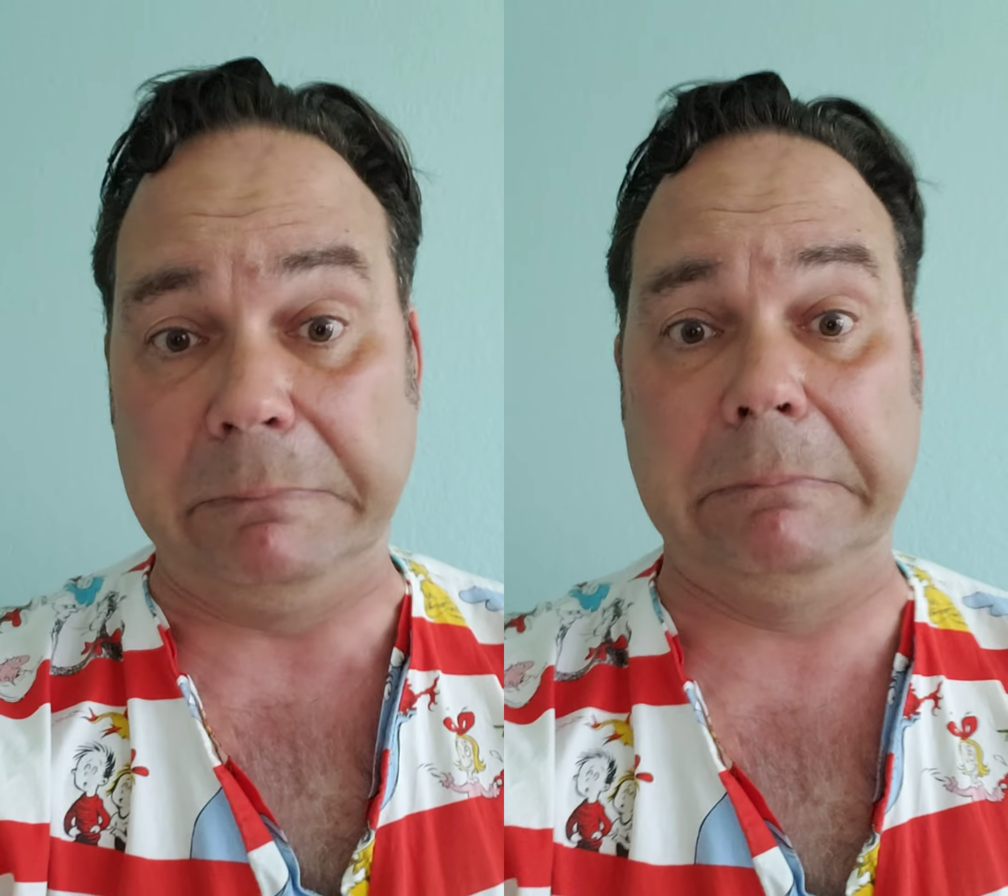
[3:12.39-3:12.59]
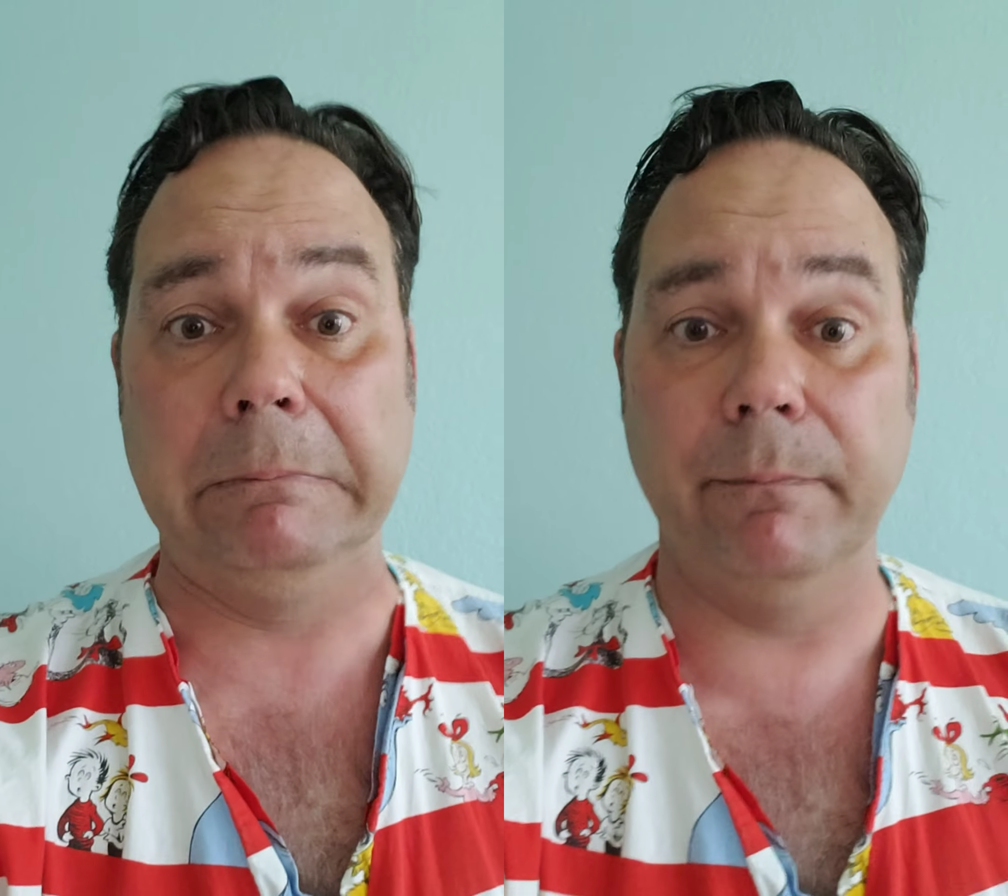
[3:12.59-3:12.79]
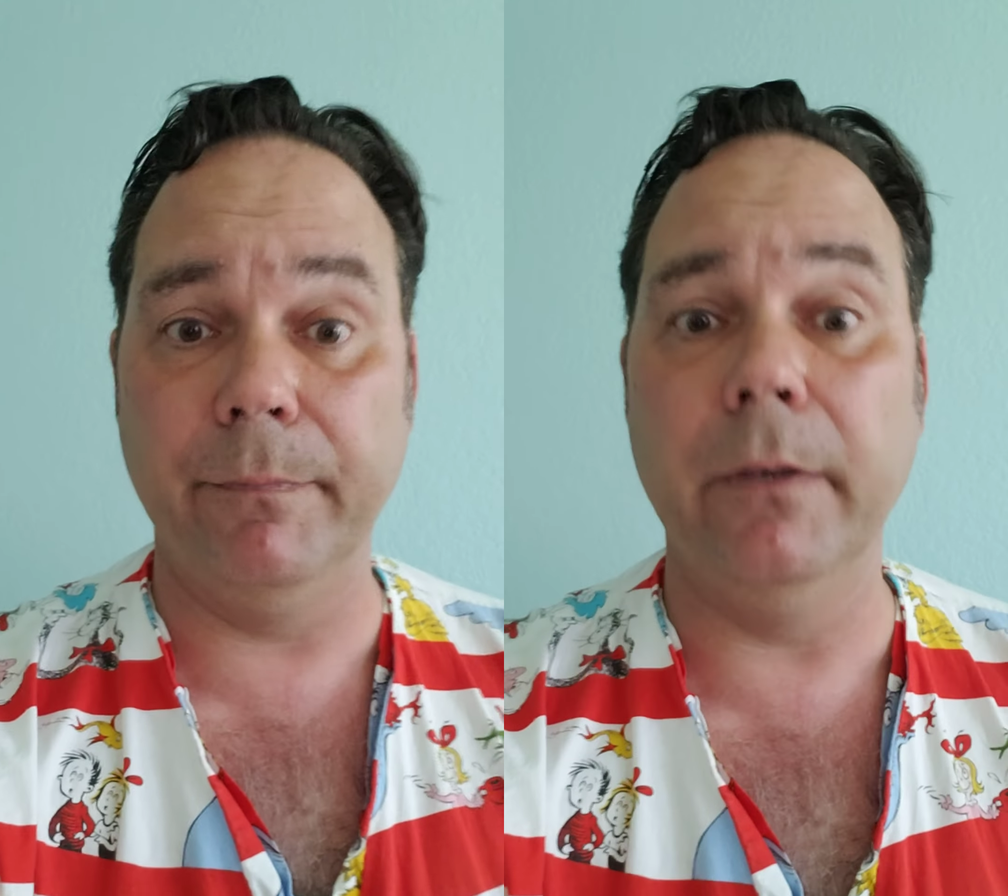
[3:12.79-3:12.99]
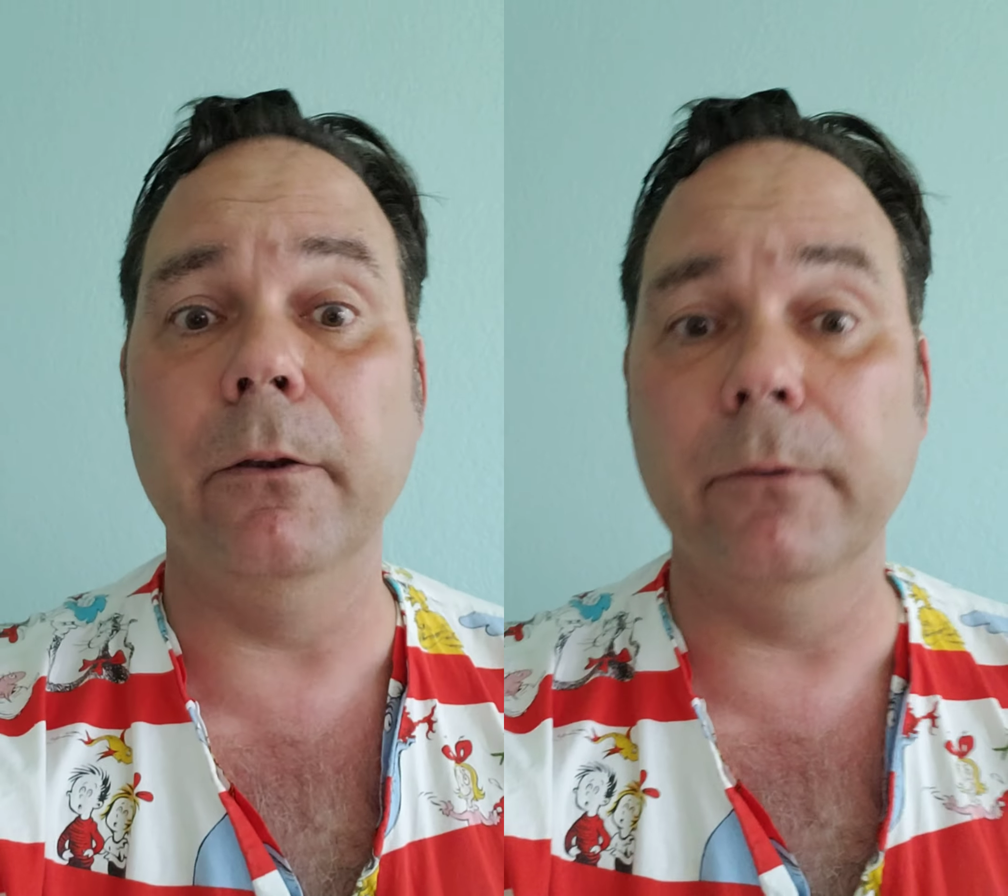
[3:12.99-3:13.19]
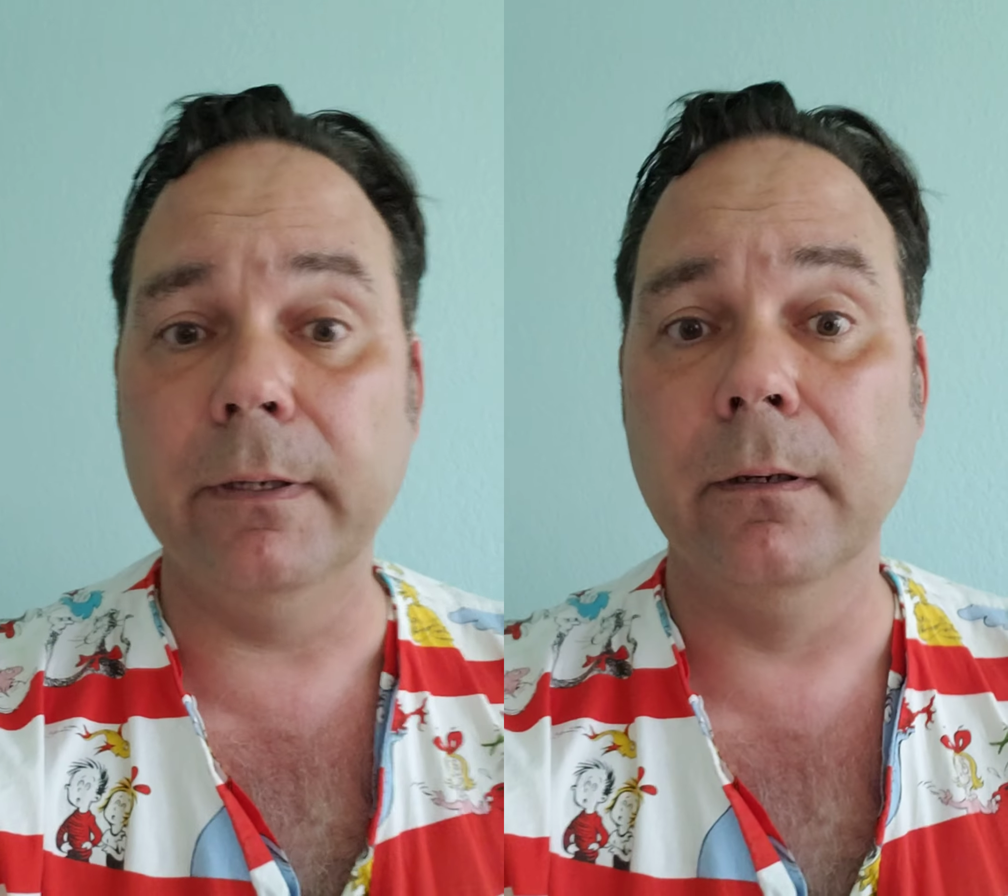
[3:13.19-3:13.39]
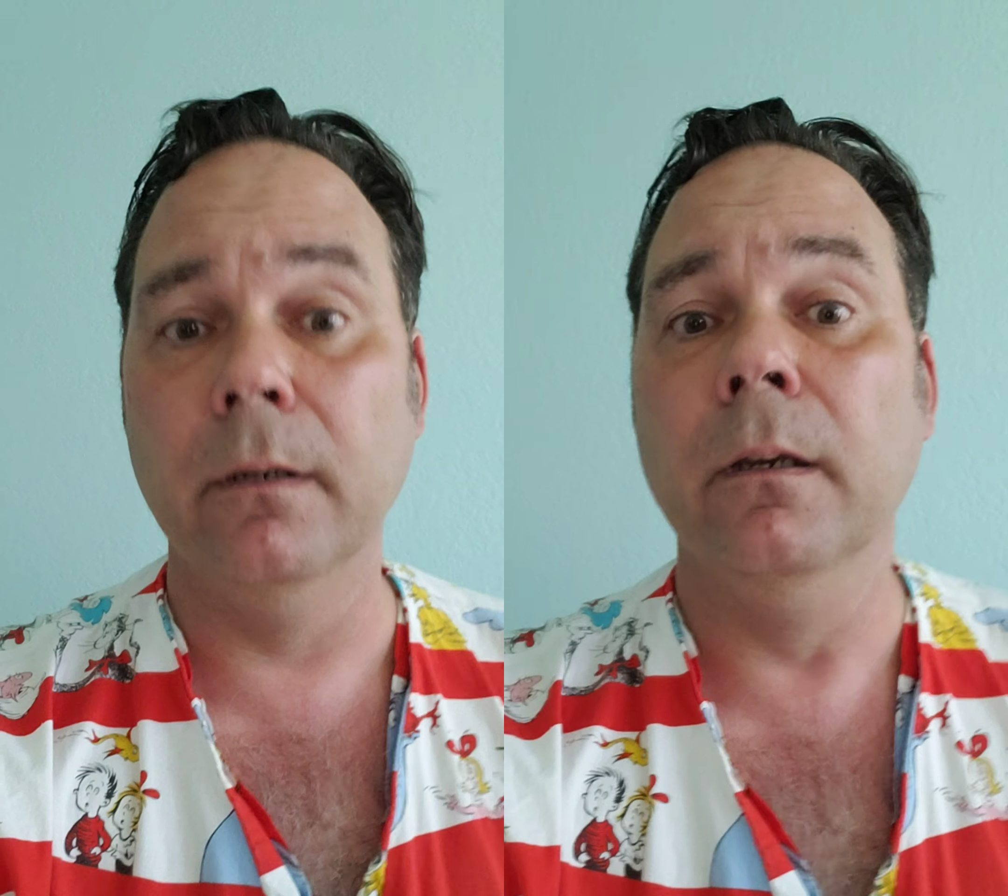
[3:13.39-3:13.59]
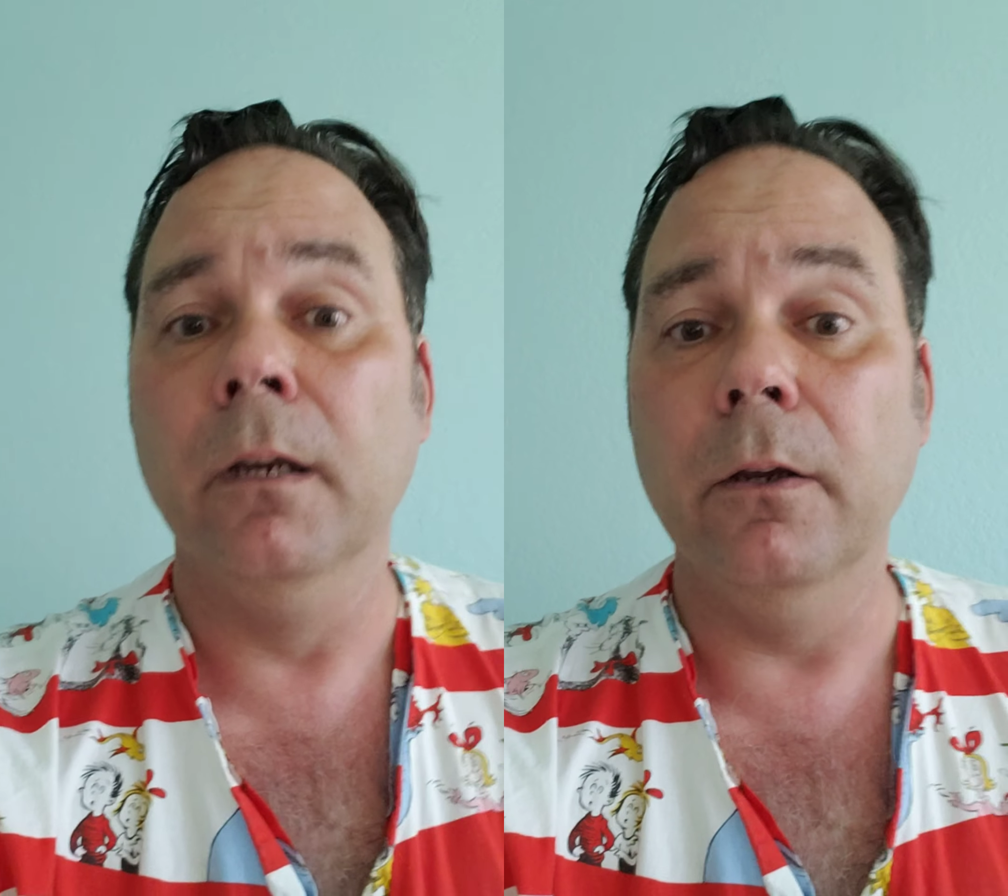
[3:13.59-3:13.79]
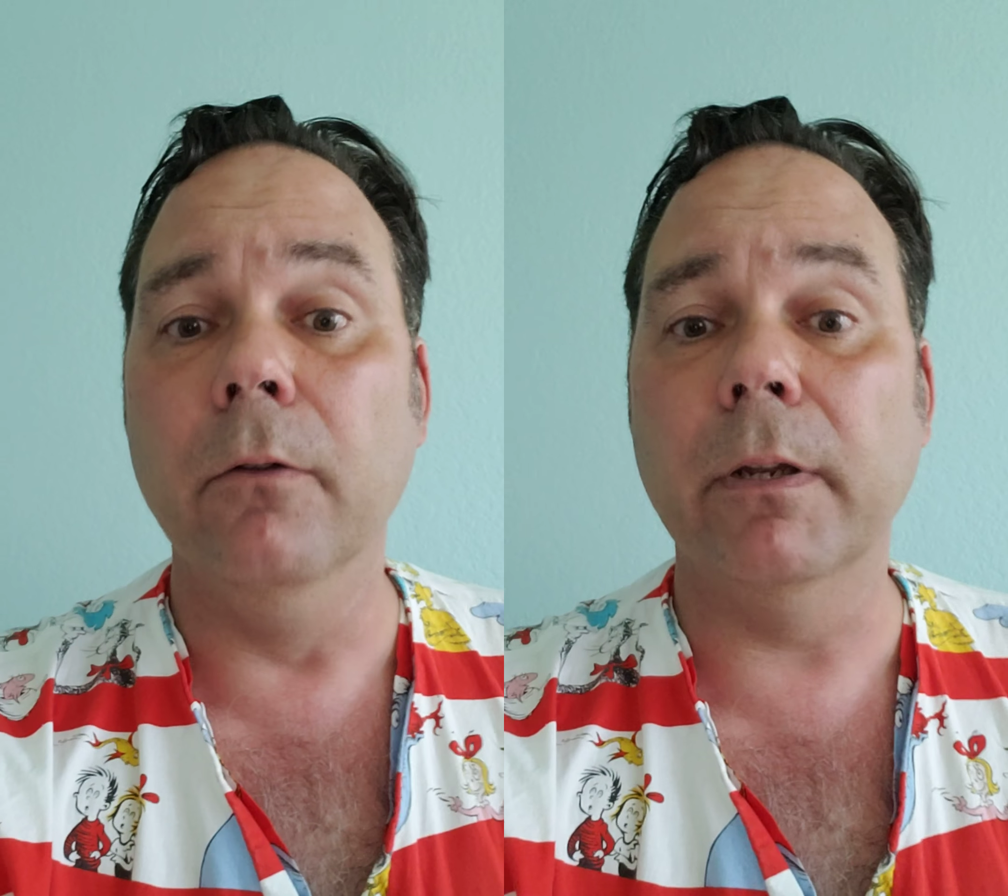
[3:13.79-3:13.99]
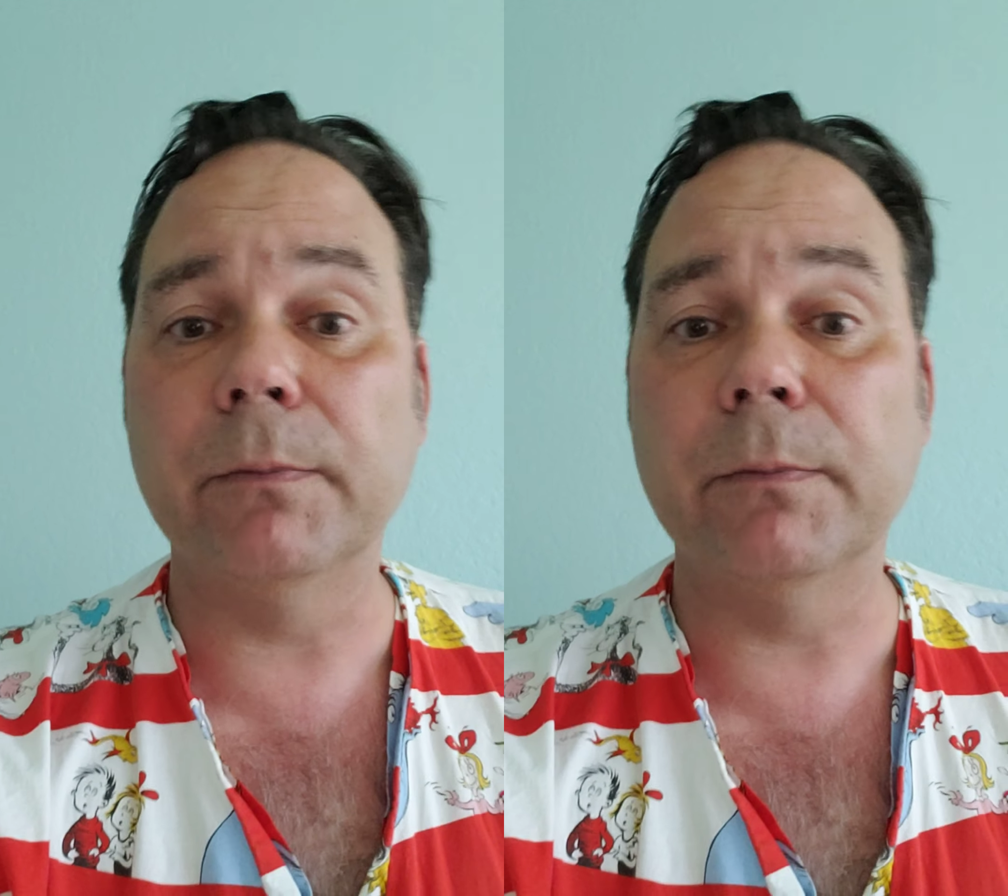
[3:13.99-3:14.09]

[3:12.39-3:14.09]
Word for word: Mm, new, new